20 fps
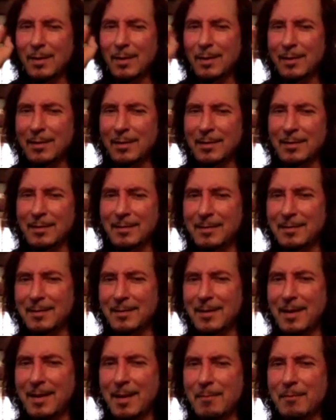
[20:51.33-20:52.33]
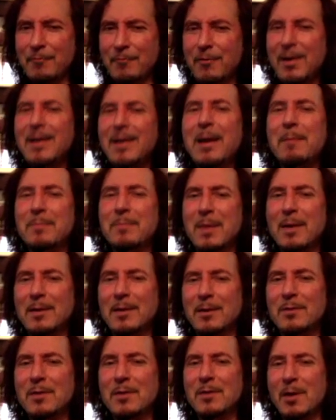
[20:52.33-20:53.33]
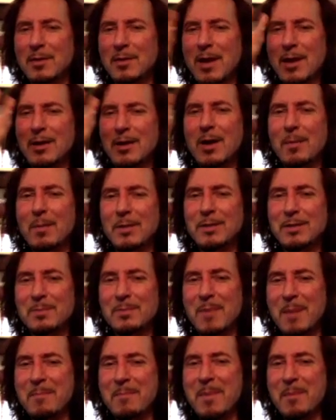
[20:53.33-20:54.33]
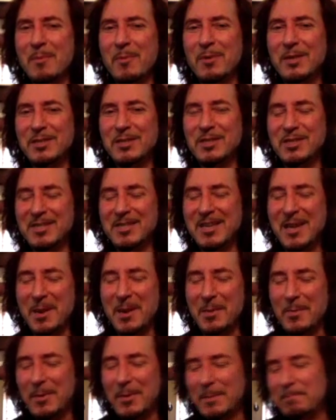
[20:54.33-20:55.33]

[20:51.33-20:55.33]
I'm afraid I'm not coming to my memory just now, but